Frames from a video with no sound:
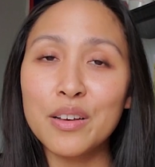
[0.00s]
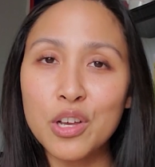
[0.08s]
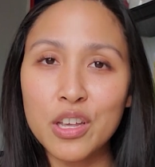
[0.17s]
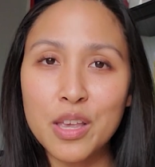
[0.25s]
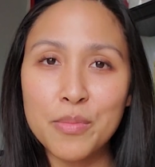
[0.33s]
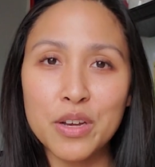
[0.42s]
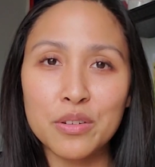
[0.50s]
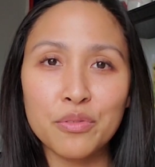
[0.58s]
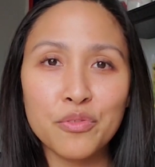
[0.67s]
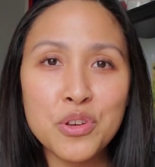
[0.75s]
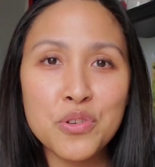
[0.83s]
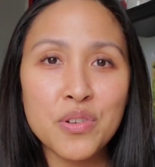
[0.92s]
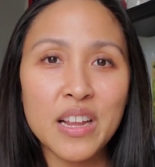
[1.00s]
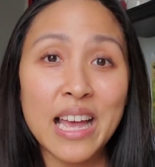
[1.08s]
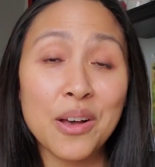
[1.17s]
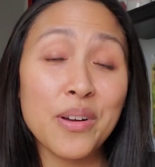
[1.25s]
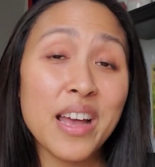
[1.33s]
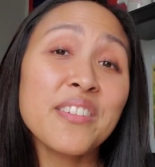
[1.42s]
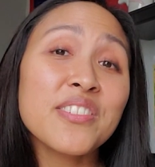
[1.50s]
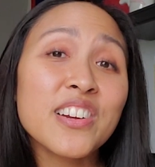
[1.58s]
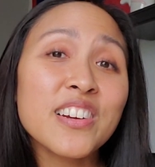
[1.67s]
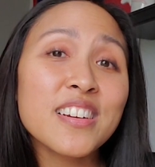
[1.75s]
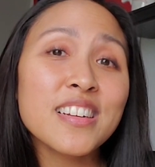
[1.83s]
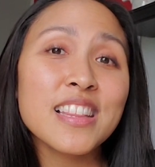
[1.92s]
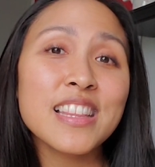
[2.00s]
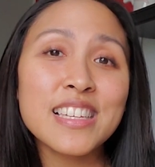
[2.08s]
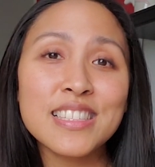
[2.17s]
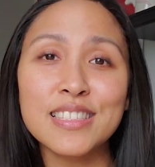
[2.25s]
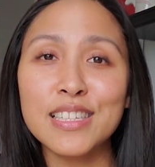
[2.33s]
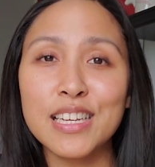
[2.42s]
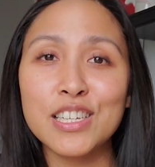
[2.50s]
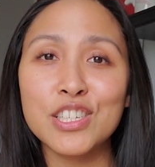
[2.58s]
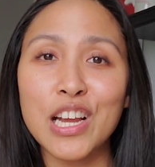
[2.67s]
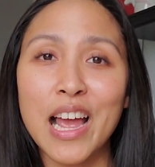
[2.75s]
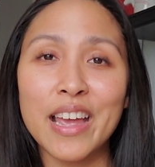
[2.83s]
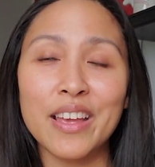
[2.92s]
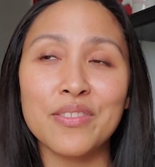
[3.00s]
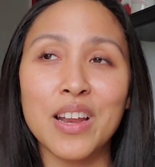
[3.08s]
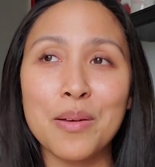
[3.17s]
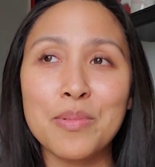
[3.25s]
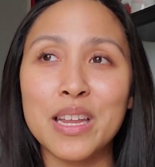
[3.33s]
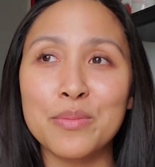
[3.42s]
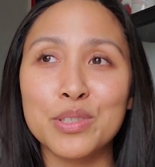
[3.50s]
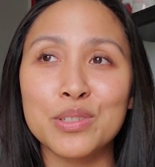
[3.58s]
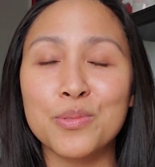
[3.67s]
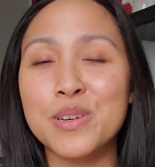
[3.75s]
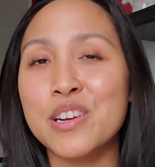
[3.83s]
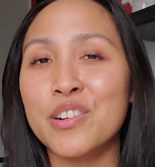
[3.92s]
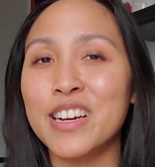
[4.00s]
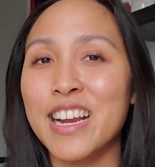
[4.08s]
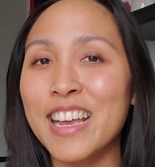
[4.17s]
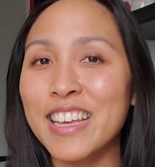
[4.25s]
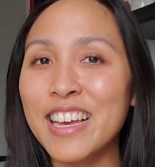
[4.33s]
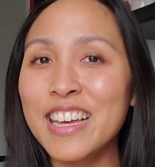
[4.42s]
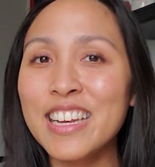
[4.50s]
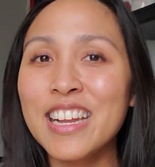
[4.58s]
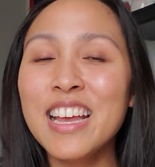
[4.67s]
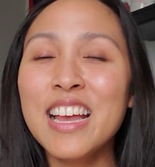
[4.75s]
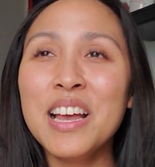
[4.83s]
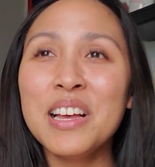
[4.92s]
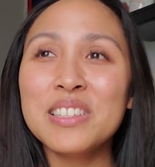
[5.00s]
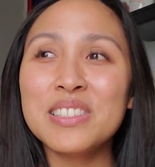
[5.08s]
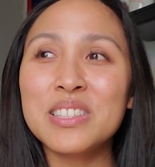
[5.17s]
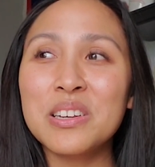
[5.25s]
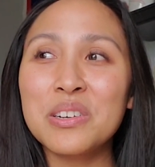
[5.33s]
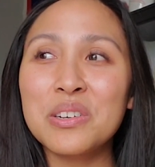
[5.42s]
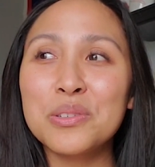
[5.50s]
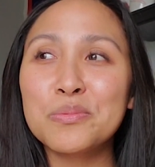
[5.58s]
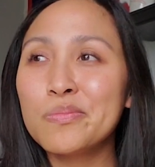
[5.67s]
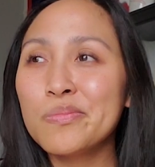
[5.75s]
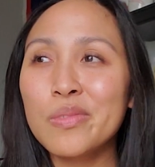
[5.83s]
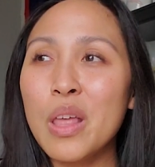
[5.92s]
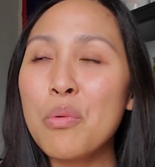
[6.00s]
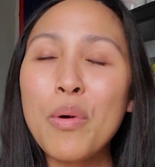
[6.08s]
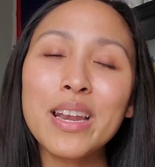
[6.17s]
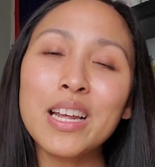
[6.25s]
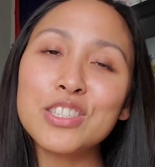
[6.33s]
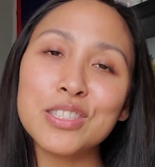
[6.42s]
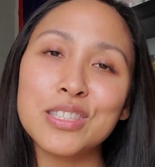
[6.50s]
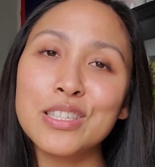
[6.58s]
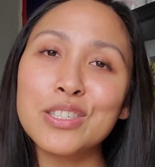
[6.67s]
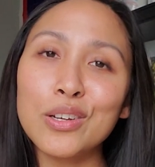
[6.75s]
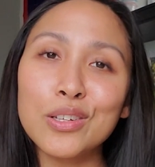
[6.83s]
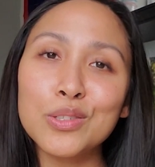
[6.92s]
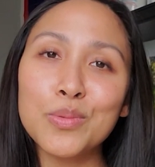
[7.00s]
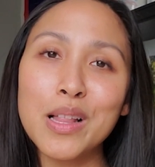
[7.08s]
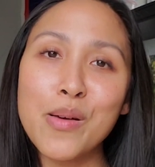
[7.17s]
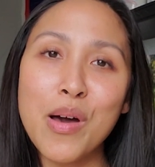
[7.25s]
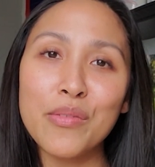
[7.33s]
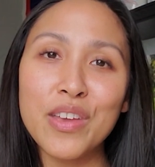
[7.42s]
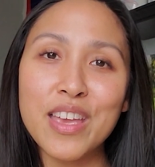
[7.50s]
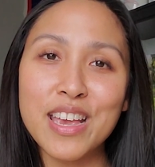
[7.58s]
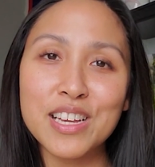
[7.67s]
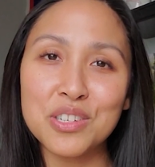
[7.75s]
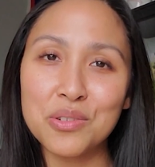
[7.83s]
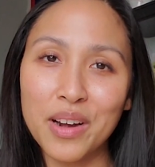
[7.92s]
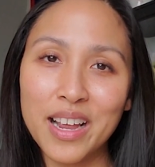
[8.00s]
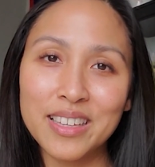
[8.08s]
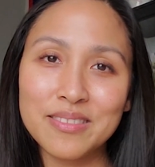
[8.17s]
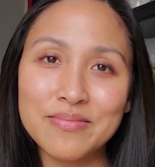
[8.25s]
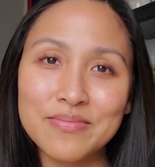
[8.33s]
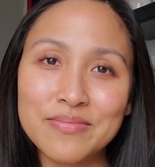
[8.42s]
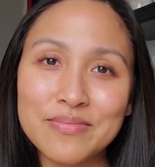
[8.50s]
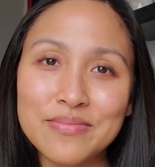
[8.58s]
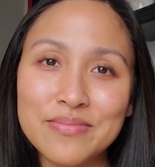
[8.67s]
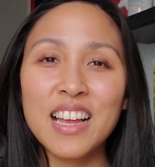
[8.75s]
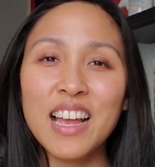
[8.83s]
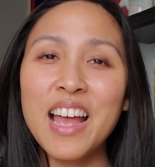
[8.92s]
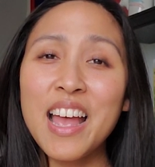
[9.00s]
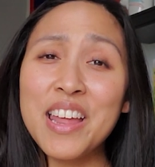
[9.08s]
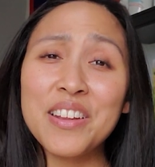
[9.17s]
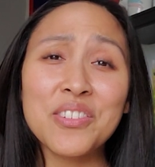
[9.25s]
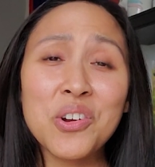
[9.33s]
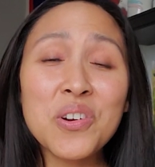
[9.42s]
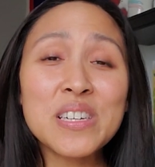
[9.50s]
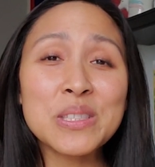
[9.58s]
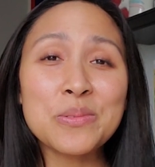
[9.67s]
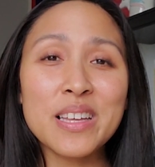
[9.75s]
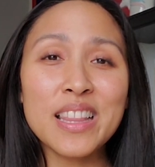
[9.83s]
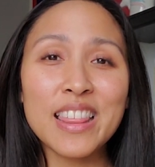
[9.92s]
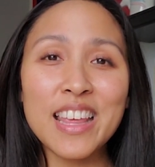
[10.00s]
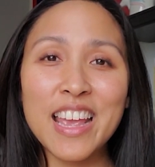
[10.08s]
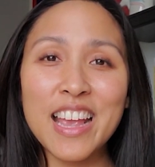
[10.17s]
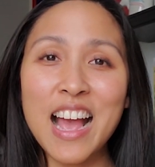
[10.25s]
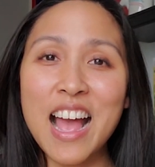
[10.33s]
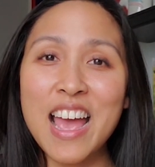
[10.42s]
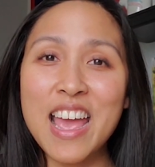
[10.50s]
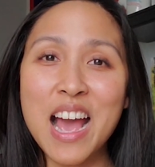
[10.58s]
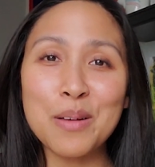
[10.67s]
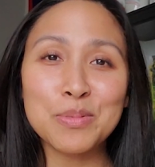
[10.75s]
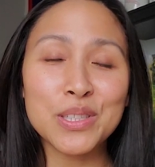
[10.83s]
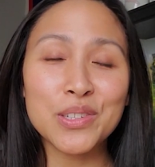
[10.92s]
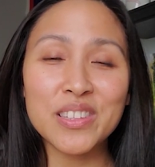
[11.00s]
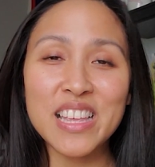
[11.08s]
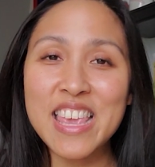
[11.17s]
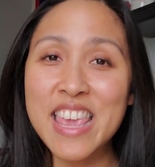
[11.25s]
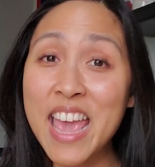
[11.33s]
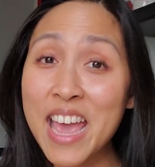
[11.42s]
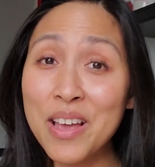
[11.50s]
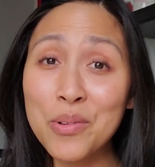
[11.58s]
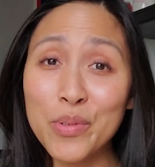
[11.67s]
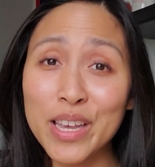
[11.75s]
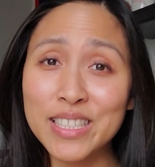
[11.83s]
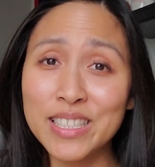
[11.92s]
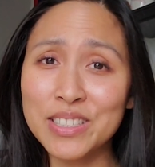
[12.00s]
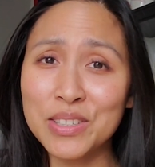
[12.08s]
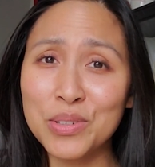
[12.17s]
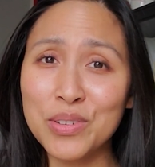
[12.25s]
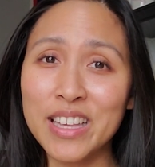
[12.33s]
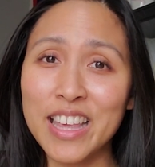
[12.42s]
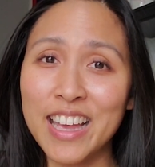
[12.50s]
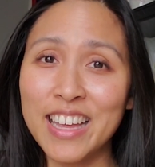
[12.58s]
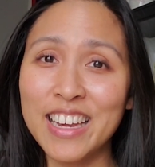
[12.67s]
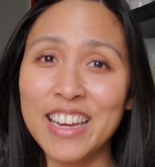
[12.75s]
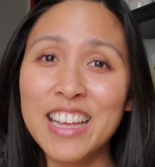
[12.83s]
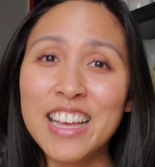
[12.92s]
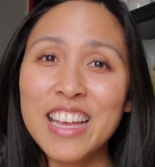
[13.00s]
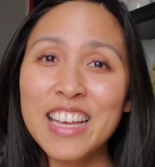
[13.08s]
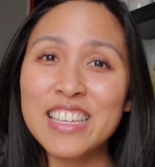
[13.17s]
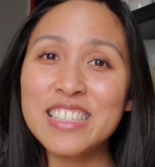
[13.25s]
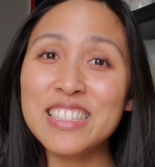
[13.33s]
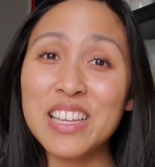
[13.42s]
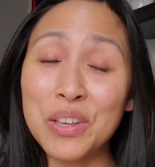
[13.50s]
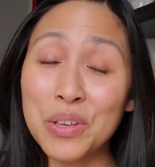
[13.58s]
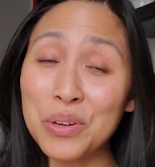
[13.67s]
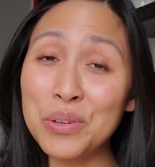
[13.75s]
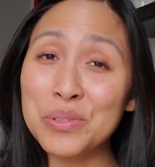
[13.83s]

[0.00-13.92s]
cooking my own food. However, this dish I have not been able to recreate yet. So why not just indulge while I'm on vacation, right? And of course, one thing I absolutely can't wait to do again is go